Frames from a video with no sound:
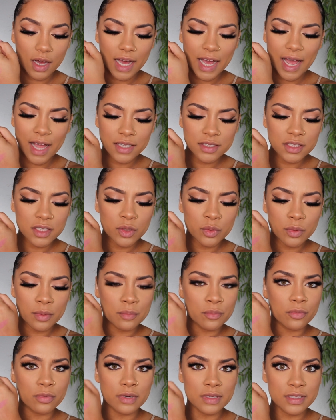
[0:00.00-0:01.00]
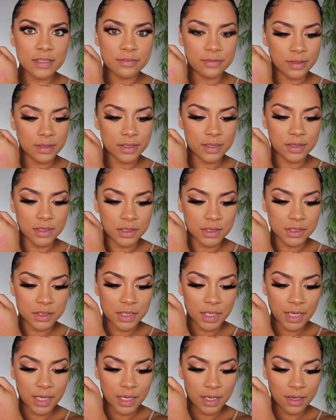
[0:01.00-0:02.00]
I actually am really feeling this
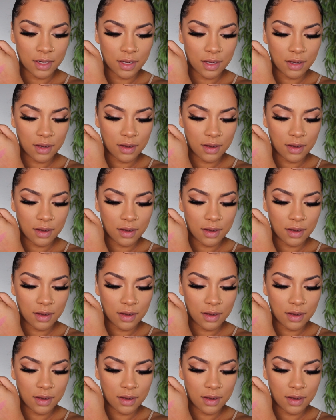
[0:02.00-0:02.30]
shade.